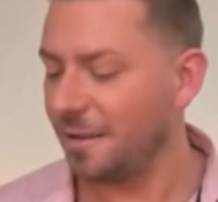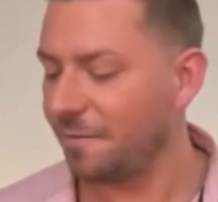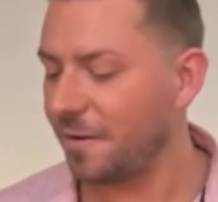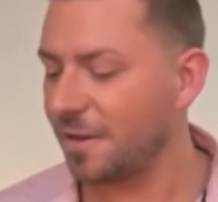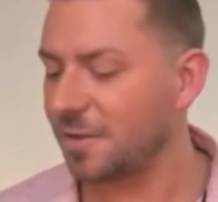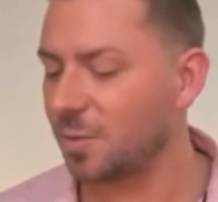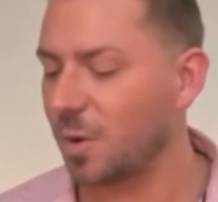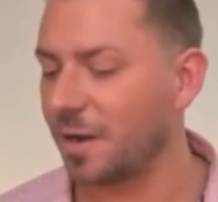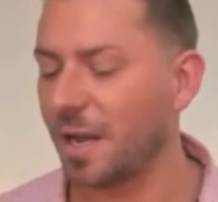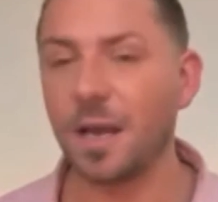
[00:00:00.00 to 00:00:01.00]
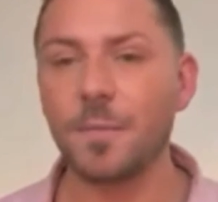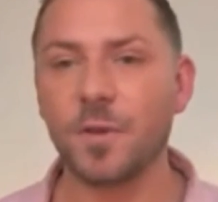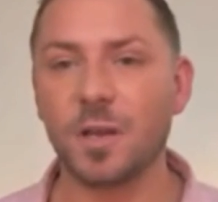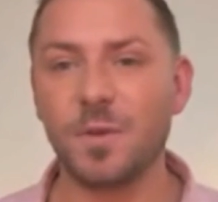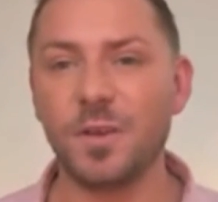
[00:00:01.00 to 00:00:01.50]
The first one, and
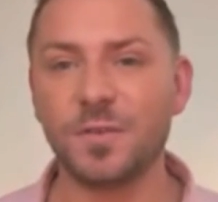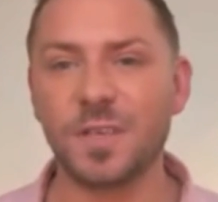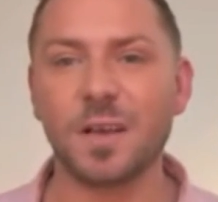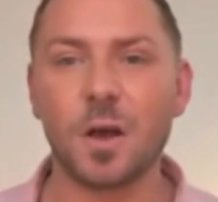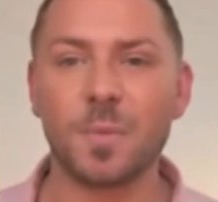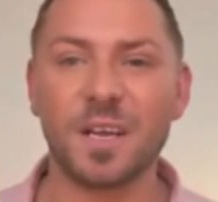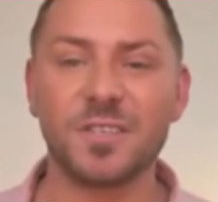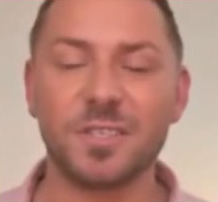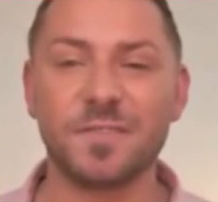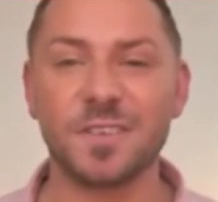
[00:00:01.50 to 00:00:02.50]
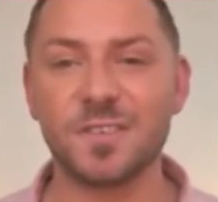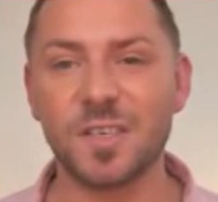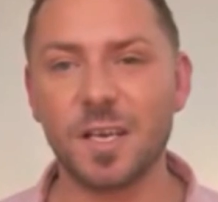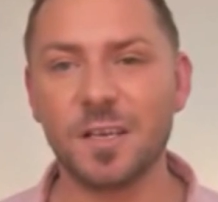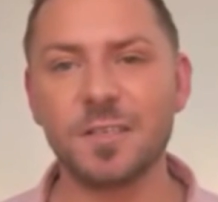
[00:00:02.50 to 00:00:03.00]
I'm going to be using a combination of
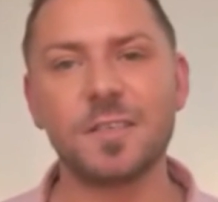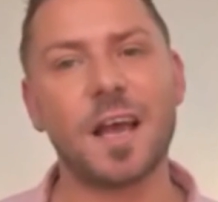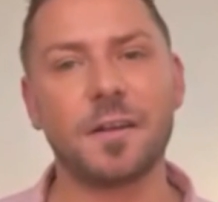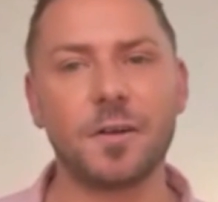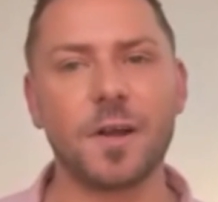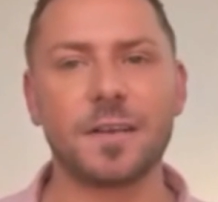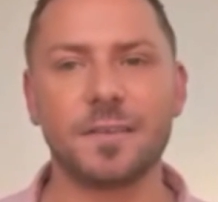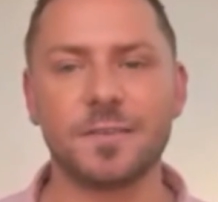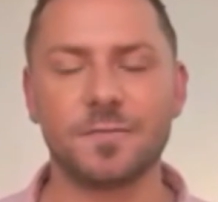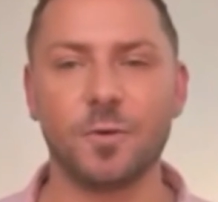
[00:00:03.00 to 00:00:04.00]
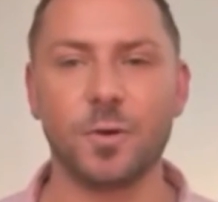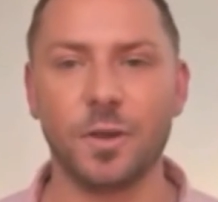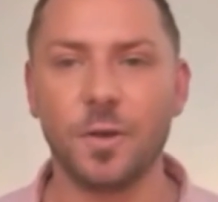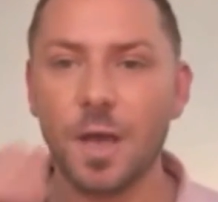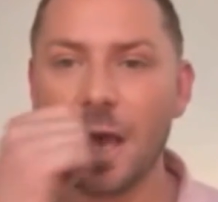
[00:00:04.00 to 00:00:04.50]
concealers and correctors for
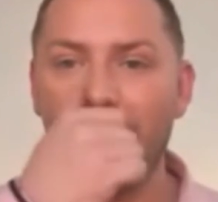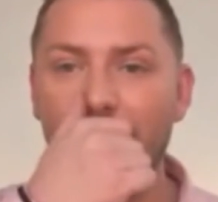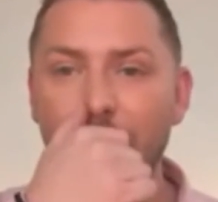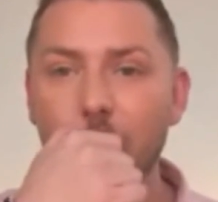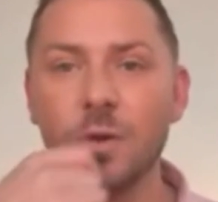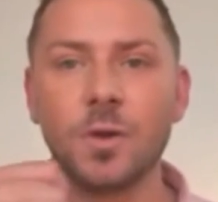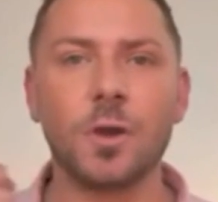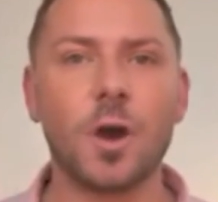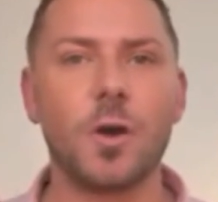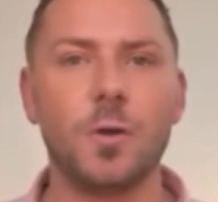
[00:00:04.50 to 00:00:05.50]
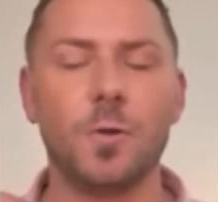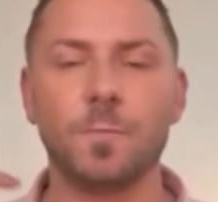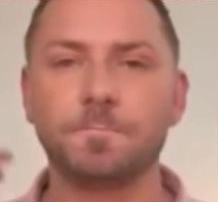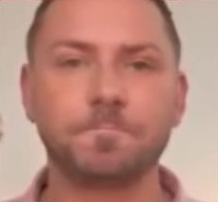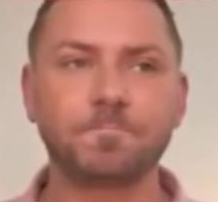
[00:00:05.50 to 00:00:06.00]
you. And you can go,
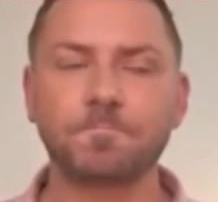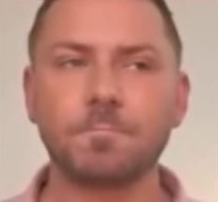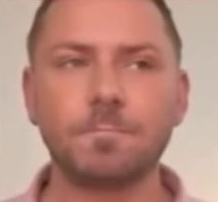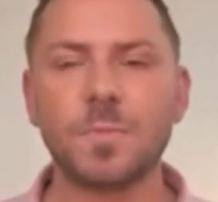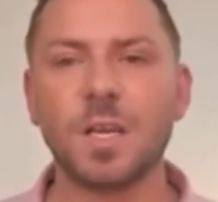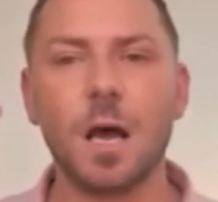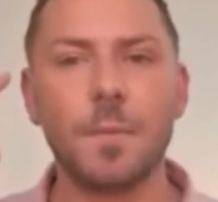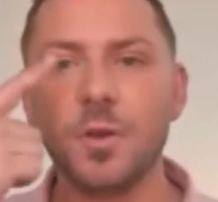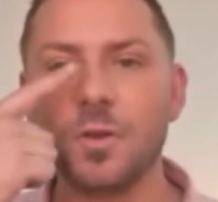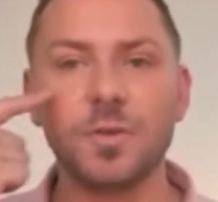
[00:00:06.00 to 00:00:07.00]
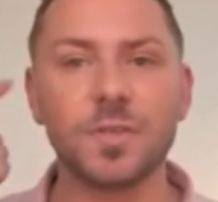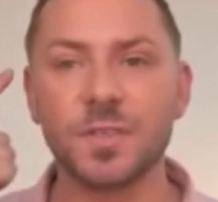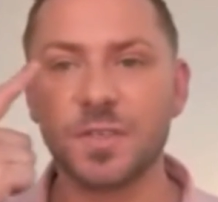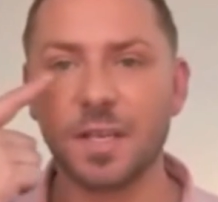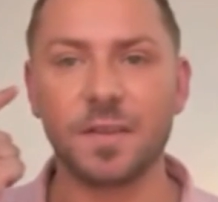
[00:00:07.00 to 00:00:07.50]
you can use
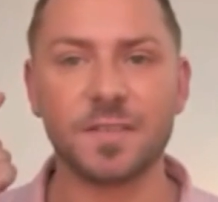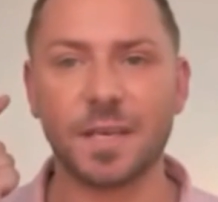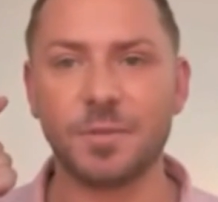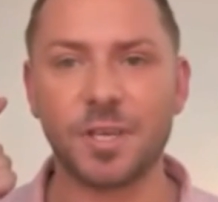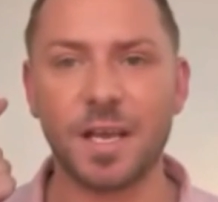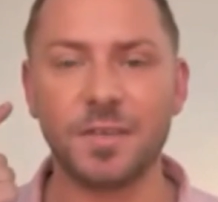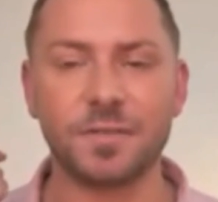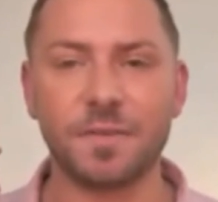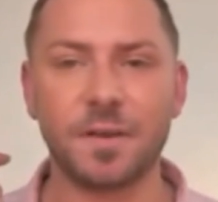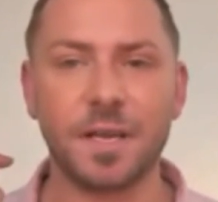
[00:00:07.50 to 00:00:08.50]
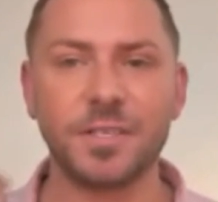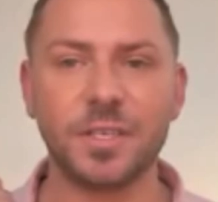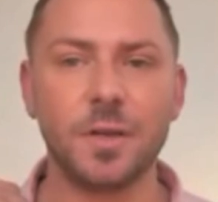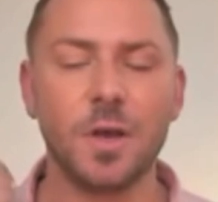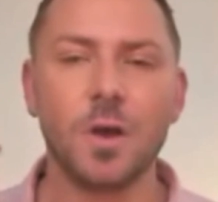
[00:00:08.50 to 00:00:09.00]
concealer the same shade as your
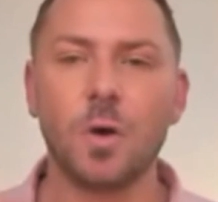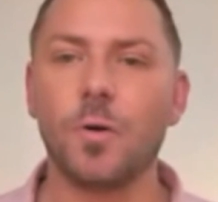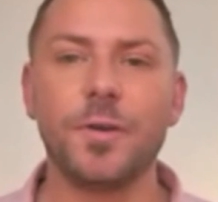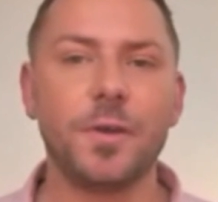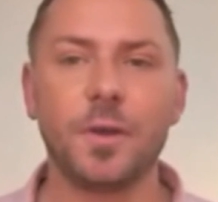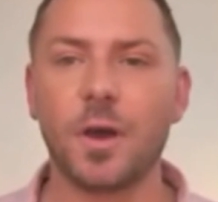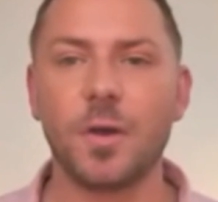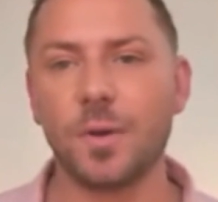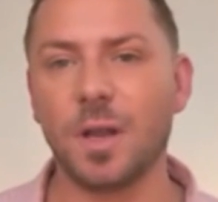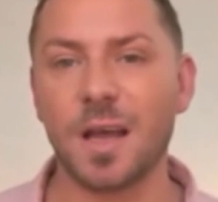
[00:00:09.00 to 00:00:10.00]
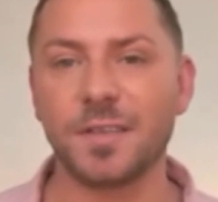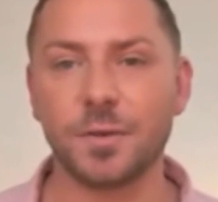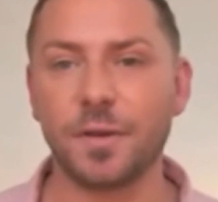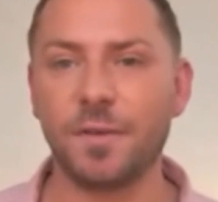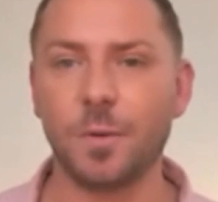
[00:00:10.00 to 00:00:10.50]
foundation, or you can go
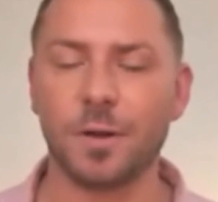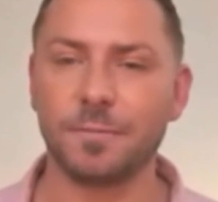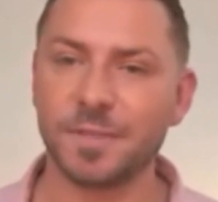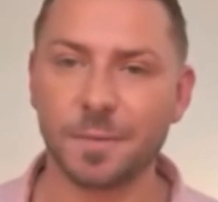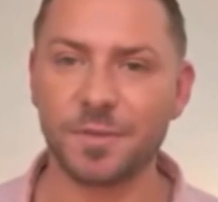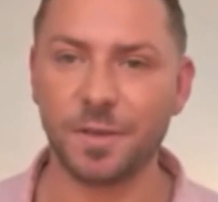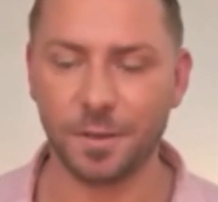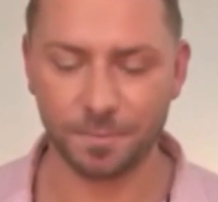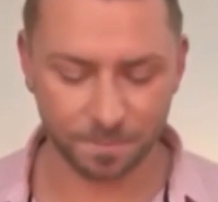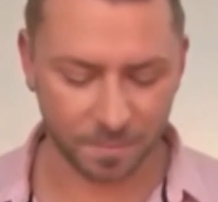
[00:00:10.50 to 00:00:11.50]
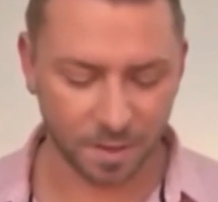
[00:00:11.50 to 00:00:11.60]
lighter if you want. It's up to you.